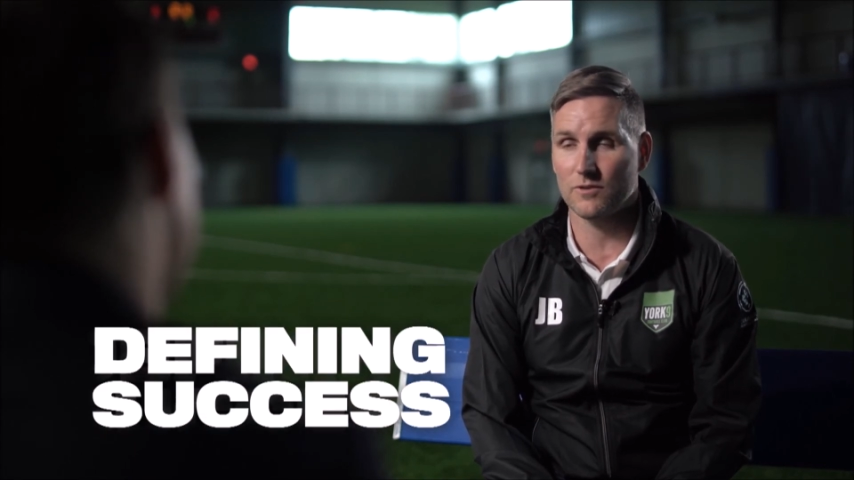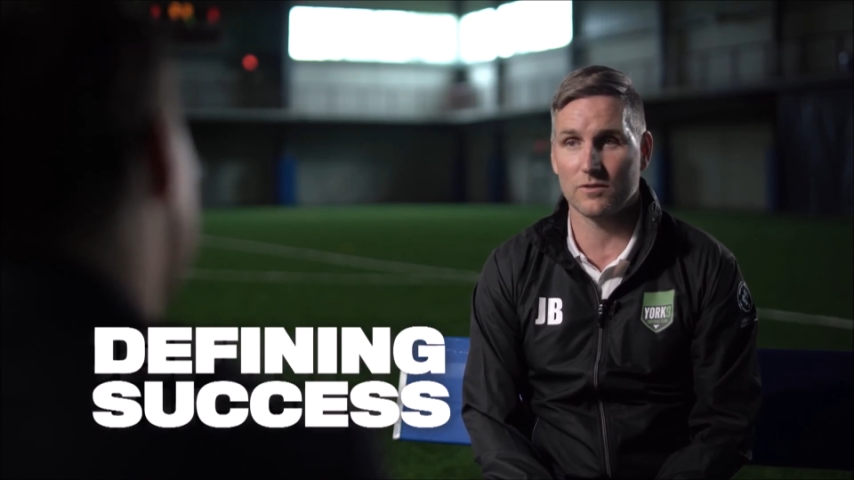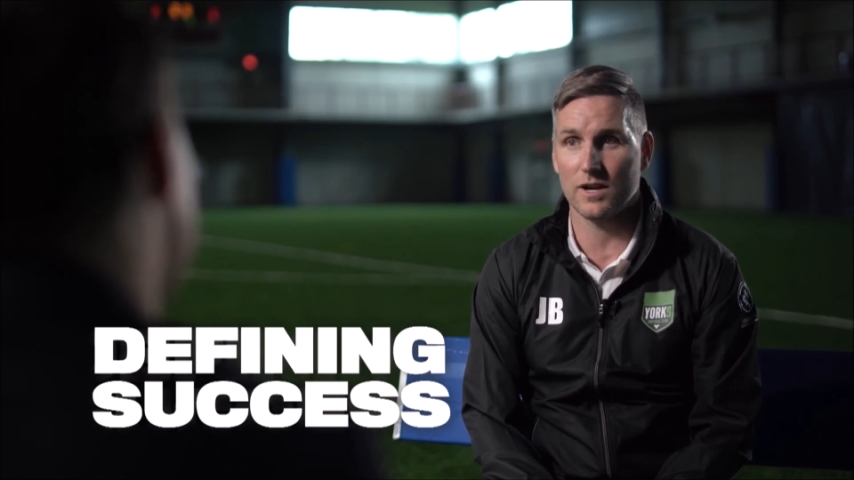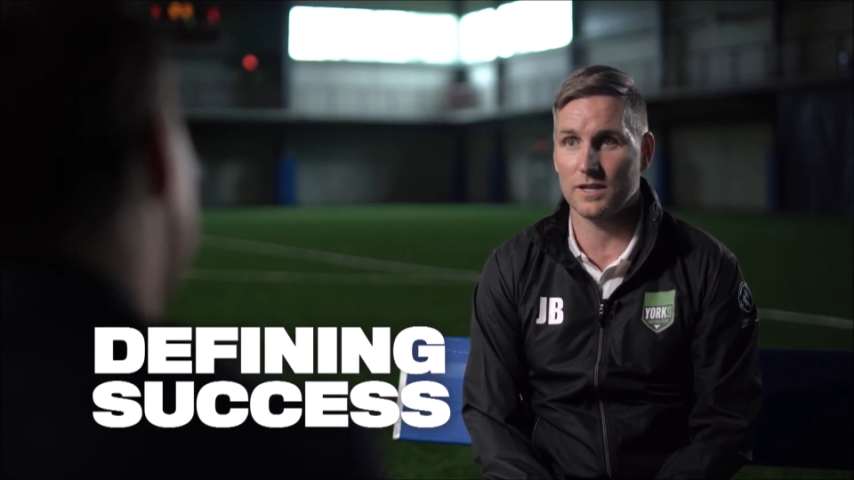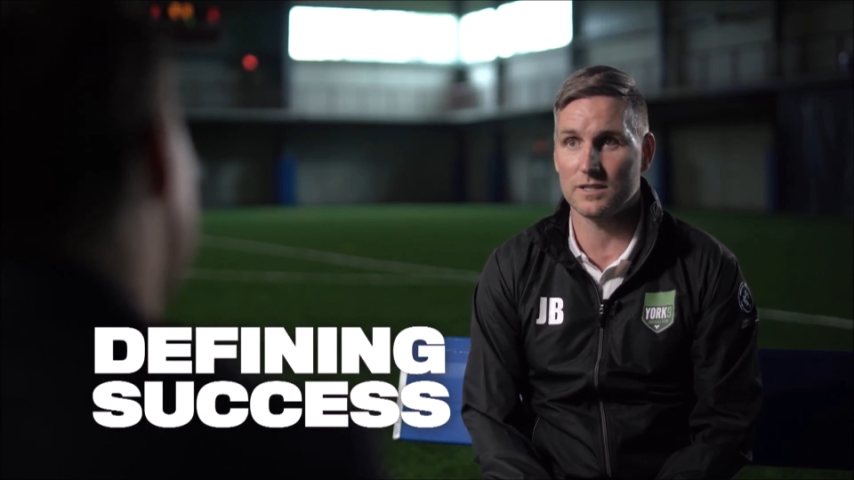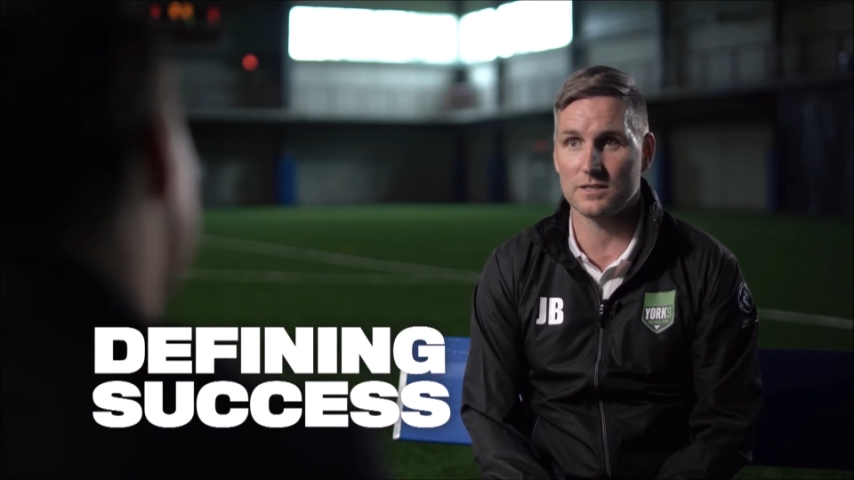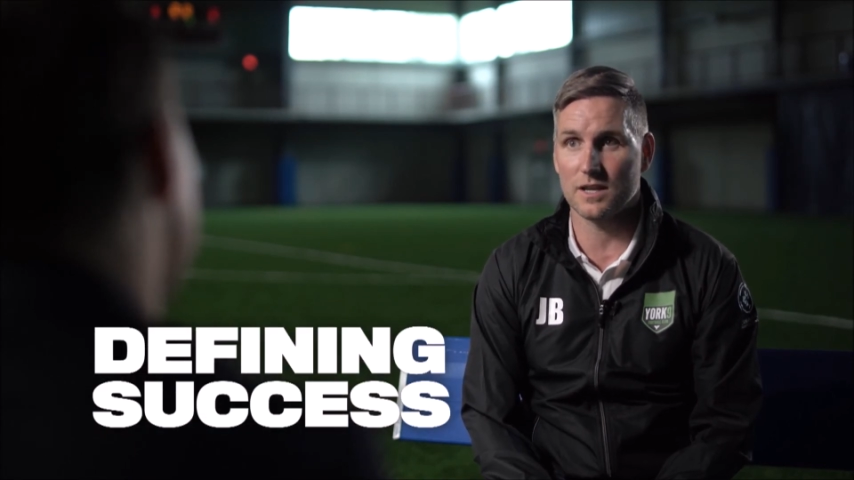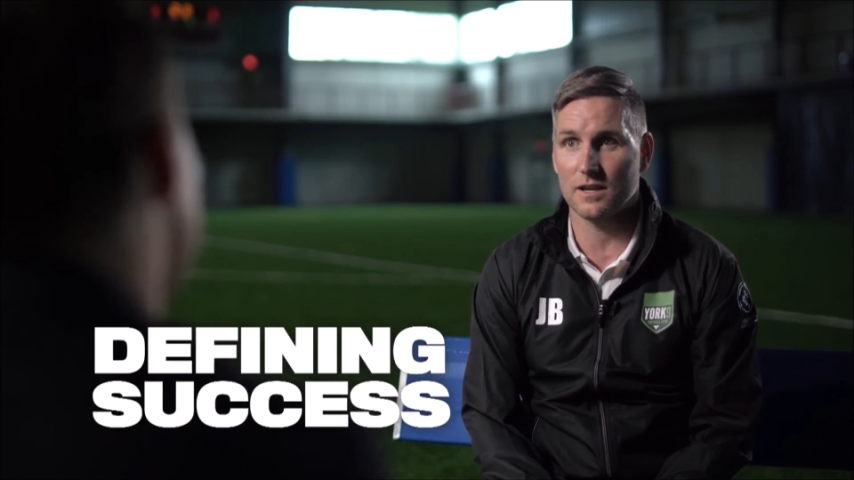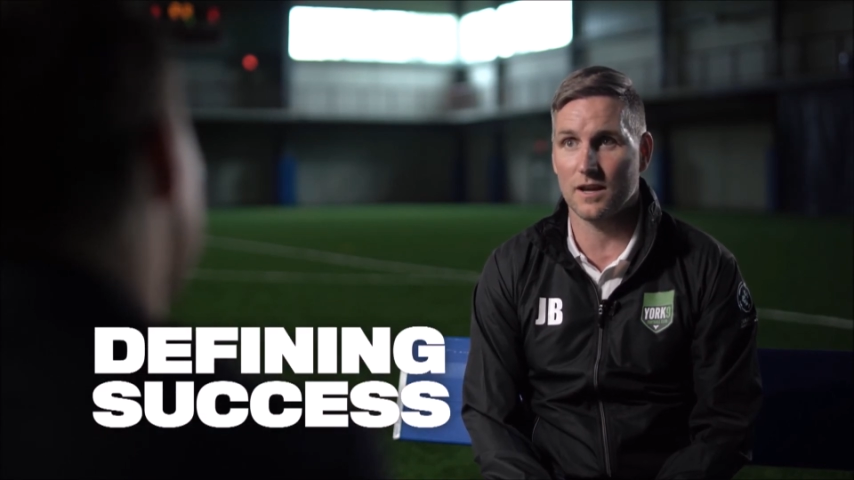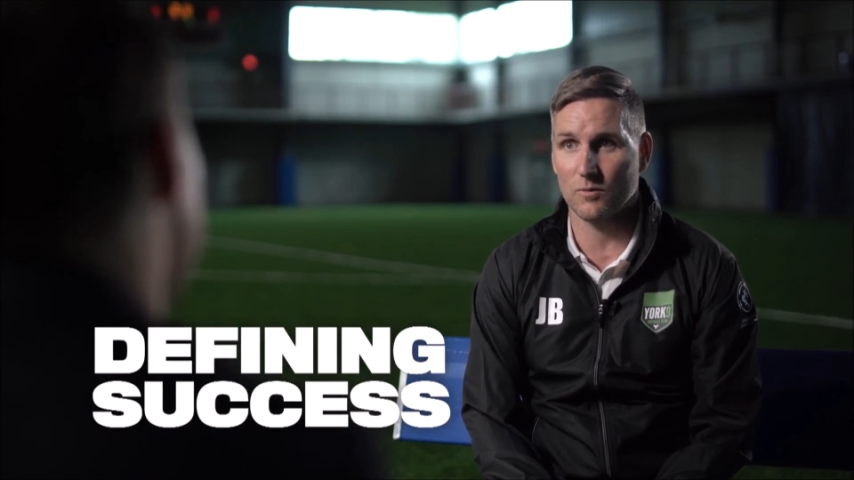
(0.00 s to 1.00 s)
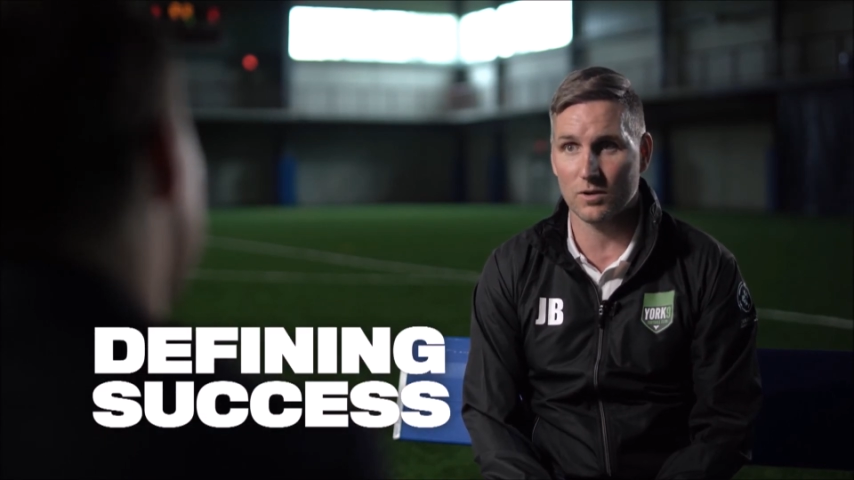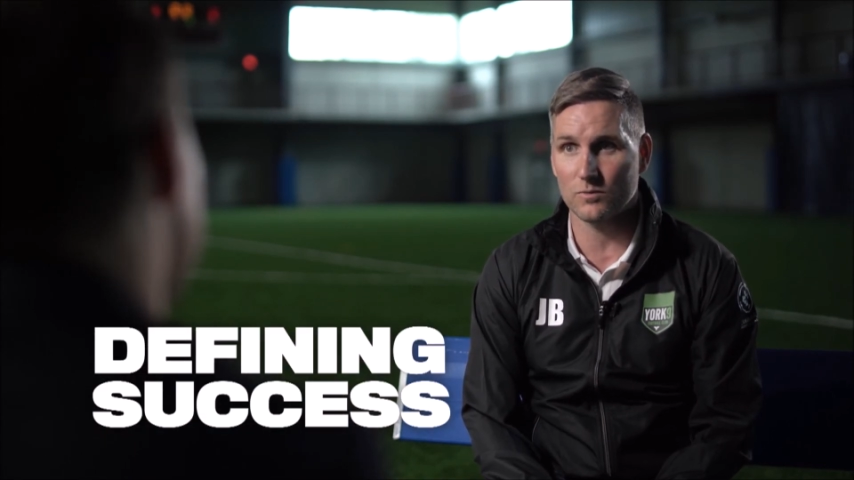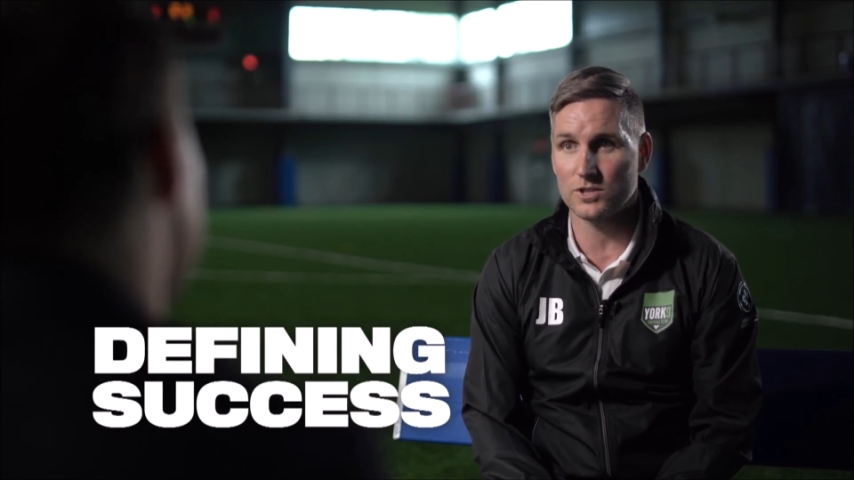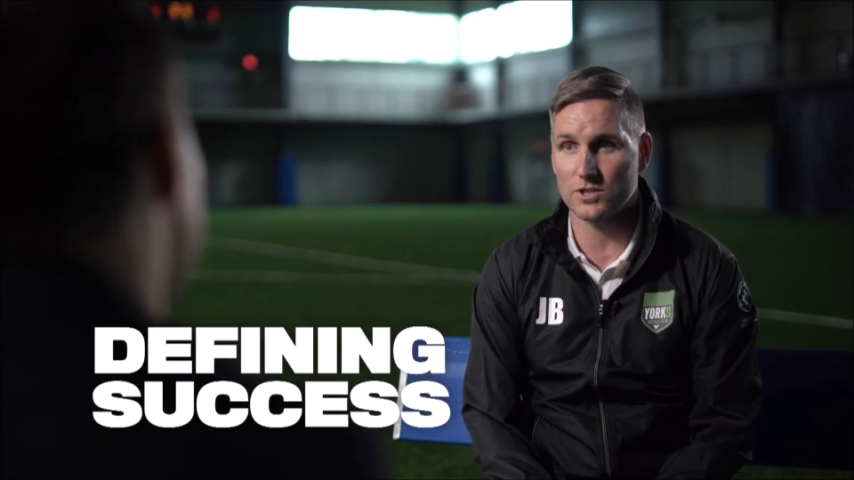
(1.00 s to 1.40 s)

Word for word: already, is uh, I want to win